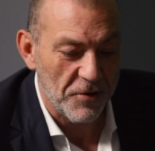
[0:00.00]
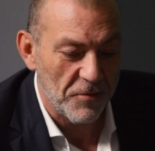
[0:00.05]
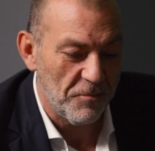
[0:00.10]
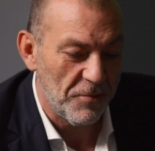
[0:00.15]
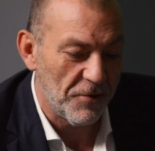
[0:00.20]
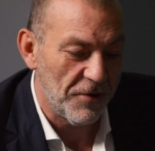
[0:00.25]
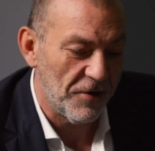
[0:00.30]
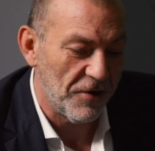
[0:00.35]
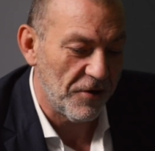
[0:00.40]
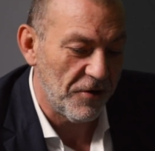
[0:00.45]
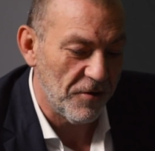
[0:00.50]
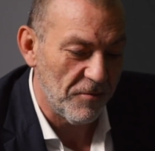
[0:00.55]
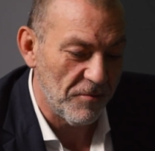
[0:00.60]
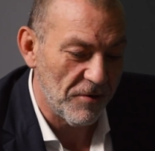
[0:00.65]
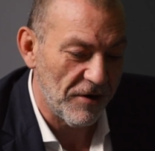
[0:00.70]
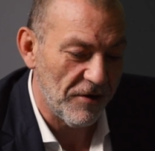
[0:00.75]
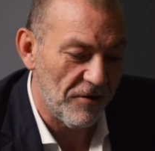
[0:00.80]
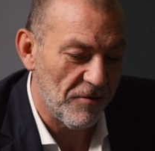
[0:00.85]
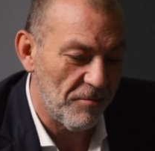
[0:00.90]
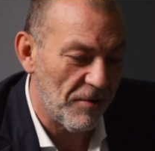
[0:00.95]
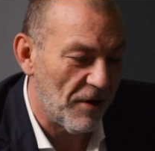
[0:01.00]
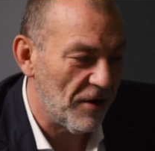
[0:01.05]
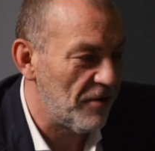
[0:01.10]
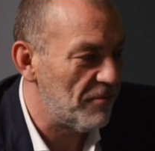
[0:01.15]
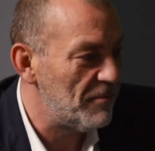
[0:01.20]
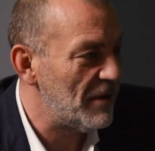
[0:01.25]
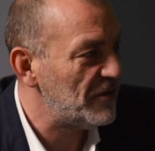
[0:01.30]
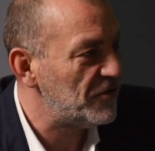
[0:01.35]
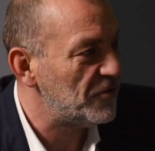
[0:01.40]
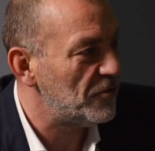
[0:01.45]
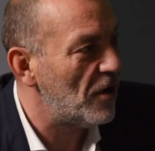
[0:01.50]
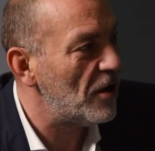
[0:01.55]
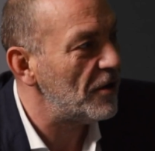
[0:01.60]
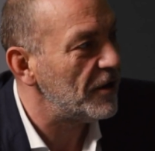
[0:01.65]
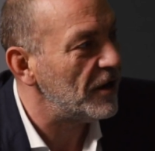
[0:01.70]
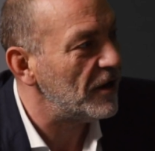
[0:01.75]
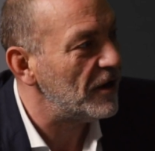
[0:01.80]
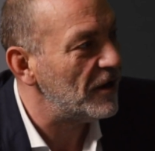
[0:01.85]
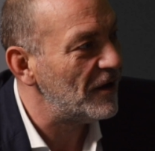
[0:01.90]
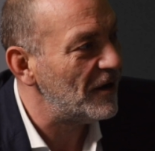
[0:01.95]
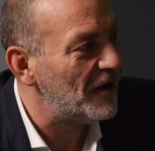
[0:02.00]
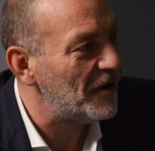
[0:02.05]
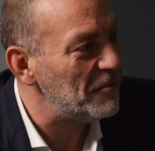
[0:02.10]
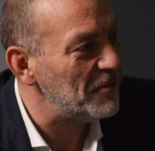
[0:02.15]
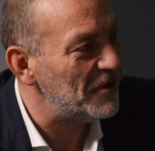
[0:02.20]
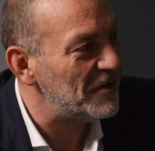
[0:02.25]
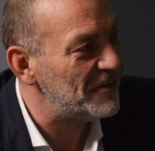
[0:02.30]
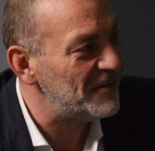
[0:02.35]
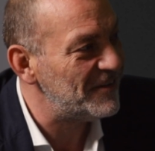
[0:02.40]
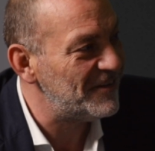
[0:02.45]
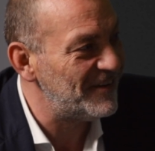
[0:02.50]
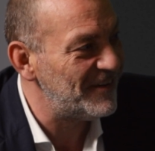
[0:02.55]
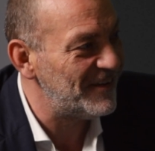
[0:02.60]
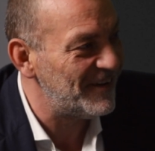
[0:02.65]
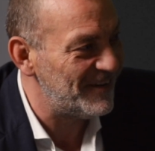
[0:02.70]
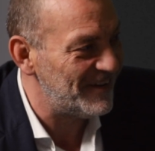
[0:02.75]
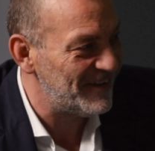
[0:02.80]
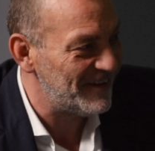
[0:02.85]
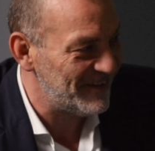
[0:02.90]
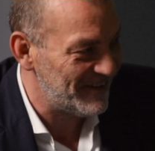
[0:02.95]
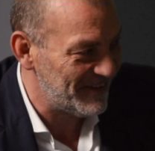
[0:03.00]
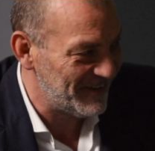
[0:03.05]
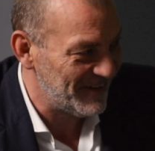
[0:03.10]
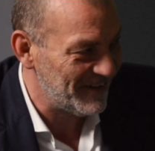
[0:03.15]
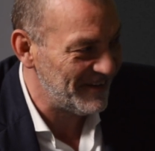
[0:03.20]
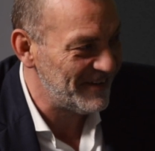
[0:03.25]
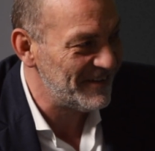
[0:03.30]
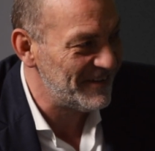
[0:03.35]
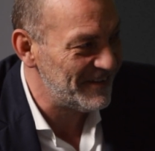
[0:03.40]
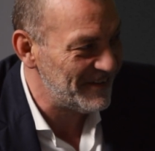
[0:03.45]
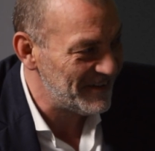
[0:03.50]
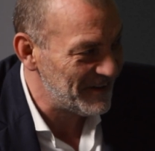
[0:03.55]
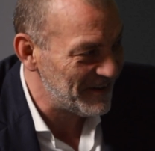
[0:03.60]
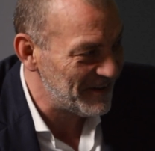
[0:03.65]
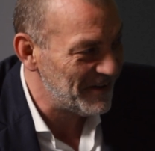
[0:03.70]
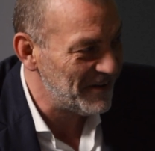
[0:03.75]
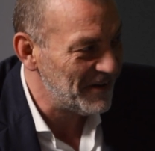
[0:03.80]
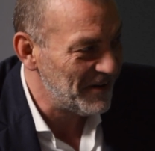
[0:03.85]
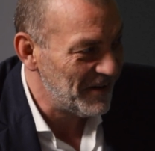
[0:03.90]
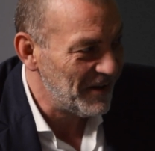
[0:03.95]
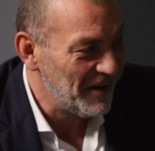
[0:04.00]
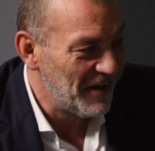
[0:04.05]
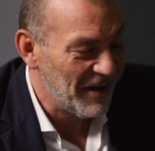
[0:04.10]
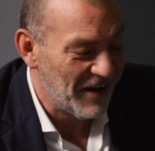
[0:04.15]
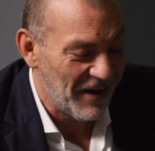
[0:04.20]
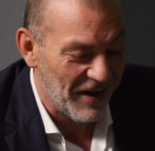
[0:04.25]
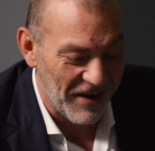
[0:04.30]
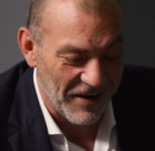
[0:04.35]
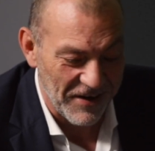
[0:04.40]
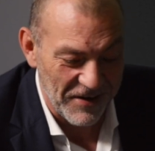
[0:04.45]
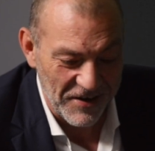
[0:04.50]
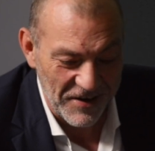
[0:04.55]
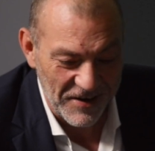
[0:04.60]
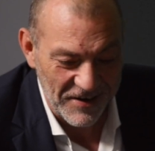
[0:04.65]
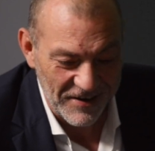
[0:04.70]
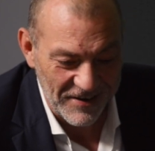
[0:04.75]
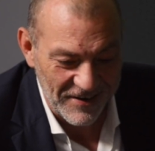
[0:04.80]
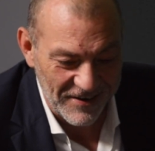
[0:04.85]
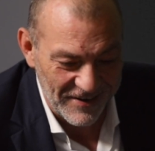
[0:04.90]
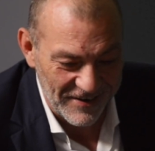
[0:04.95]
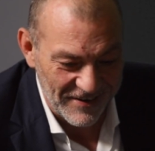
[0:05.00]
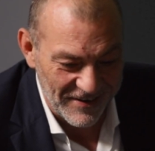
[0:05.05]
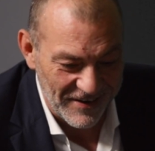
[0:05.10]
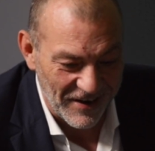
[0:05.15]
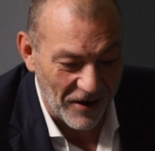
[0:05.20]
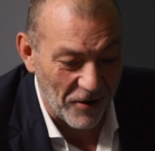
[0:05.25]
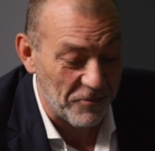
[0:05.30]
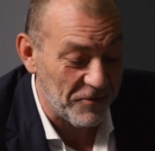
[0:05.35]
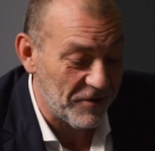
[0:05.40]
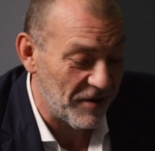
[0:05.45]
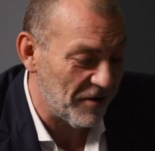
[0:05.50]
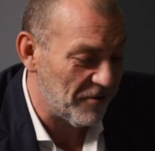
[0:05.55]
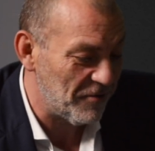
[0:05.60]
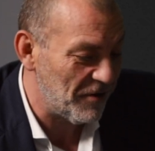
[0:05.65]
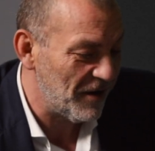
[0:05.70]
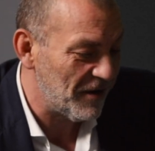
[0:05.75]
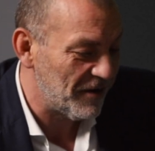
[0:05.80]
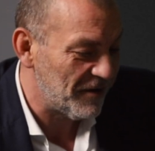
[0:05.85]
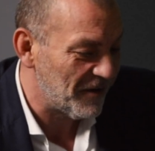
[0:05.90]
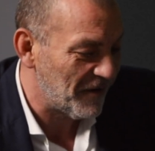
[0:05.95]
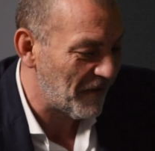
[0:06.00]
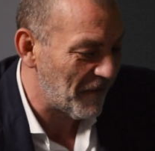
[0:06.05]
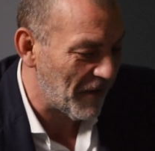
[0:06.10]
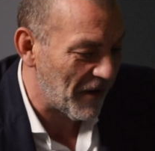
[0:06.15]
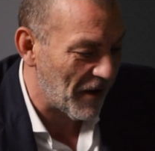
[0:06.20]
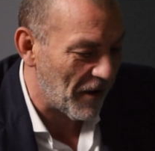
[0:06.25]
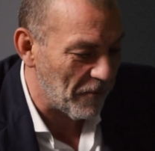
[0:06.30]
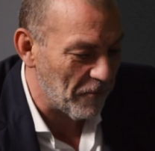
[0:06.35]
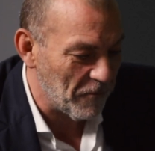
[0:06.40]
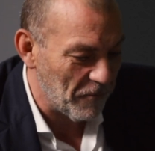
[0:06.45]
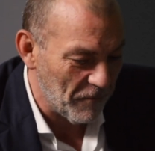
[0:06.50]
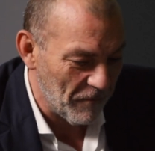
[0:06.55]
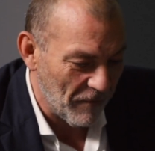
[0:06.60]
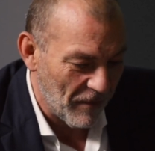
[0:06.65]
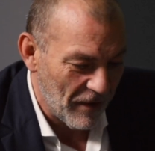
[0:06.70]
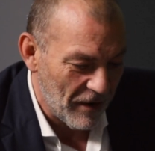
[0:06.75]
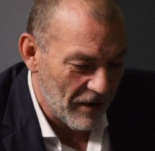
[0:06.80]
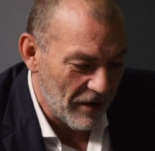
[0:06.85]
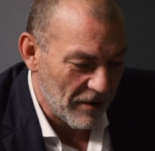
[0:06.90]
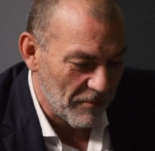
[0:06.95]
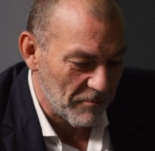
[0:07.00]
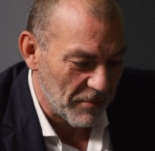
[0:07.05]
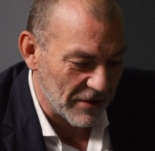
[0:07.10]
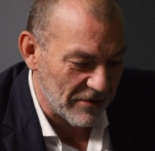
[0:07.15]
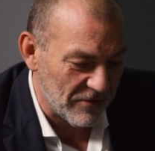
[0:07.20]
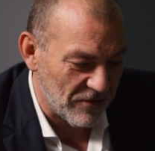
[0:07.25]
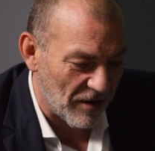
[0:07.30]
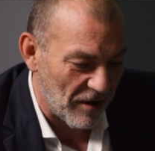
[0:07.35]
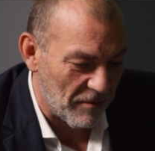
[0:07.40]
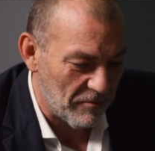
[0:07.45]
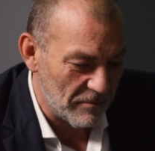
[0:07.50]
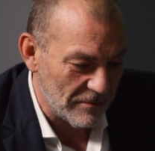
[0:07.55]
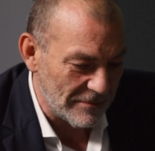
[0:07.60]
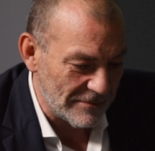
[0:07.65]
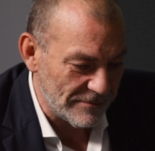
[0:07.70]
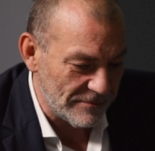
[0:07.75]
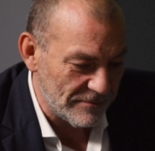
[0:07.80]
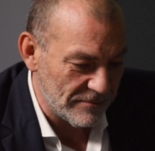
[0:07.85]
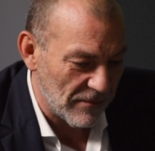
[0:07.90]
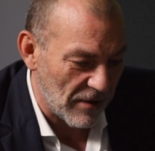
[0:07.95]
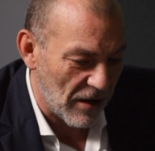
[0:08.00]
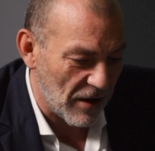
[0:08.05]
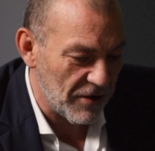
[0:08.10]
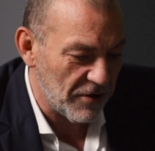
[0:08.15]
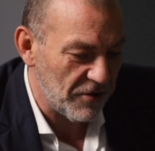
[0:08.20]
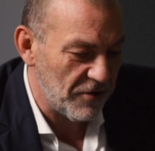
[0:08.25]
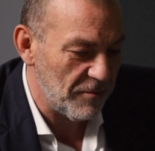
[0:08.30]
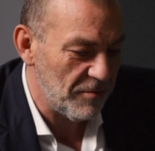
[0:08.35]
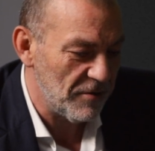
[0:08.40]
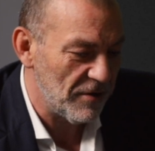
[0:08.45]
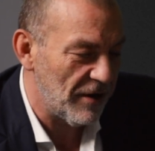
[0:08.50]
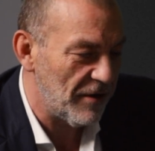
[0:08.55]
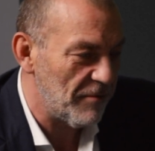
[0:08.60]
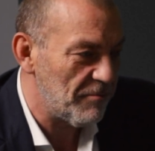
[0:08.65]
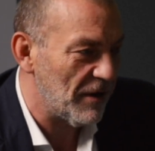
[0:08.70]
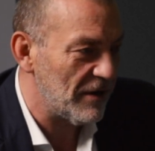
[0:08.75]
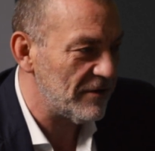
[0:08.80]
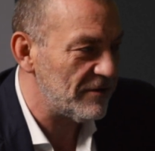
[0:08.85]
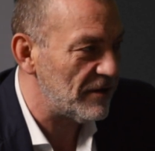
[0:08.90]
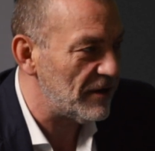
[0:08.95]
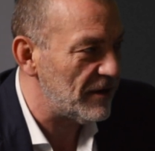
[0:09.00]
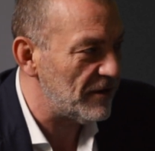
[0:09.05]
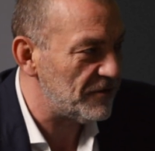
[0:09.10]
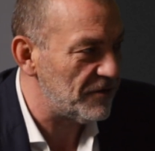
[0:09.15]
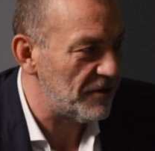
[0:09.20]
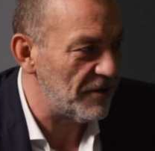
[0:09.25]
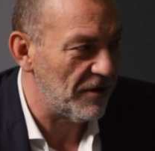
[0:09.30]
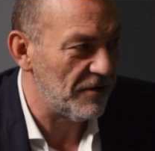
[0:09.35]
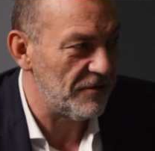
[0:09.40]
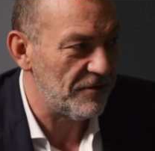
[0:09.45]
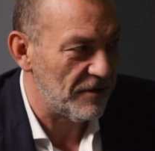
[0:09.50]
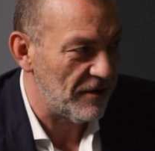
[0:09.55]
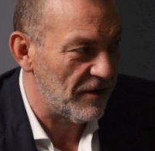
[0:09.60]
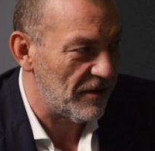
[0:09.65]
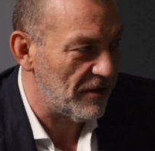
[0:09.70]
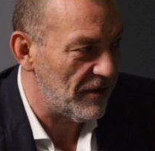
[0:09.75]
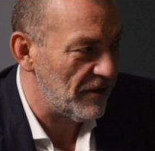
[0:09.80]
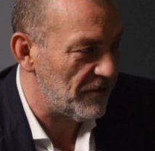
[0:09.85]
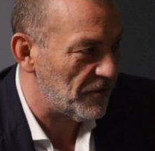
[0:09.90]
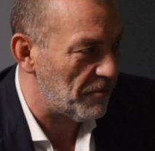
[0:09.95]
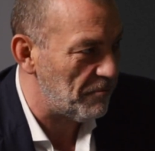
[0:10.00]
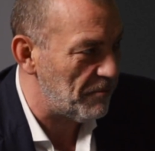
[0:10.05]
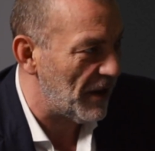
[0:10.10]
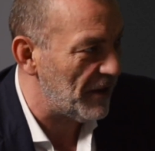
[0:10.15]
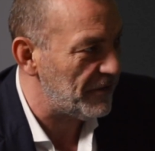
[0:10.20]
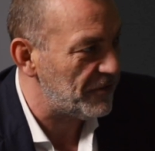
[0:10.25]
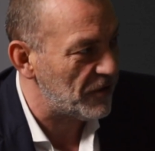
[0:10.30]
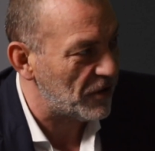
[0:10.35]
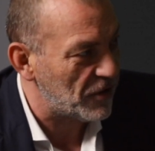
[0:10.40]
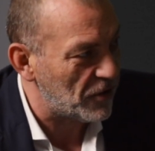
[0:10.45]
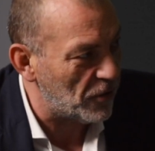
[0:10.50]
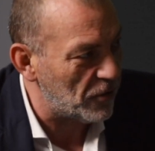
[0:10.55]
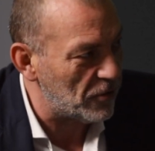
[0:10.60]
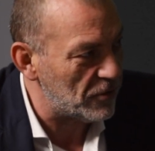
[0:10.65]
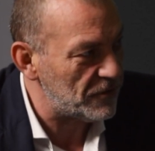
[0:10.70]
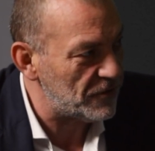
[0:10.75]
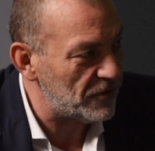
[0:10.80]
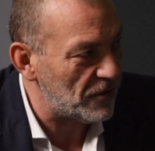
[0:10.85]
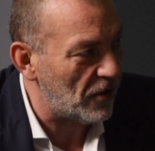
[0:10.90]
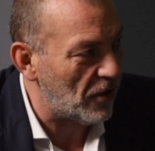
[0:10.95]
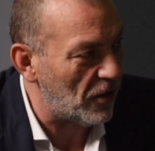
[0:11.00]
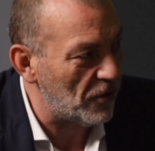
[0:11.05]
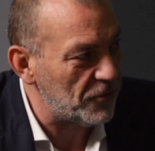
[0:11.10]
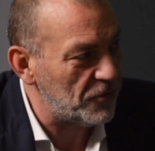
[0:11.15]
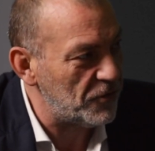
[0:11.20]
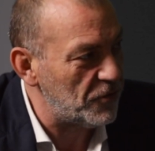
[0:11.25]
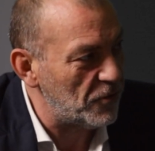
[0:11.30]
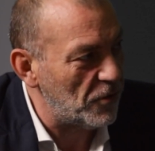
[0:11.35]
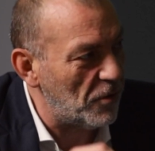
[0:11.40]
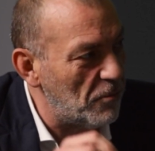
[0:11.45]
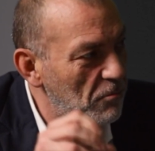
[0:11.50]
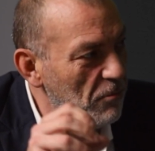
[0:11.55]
could put an accumulator to buy you a Maserati. I mean, yeah, exactly. Off 10 rand. Off 10 rand. Yeah, but an accumulator basically is a bet that goes onto a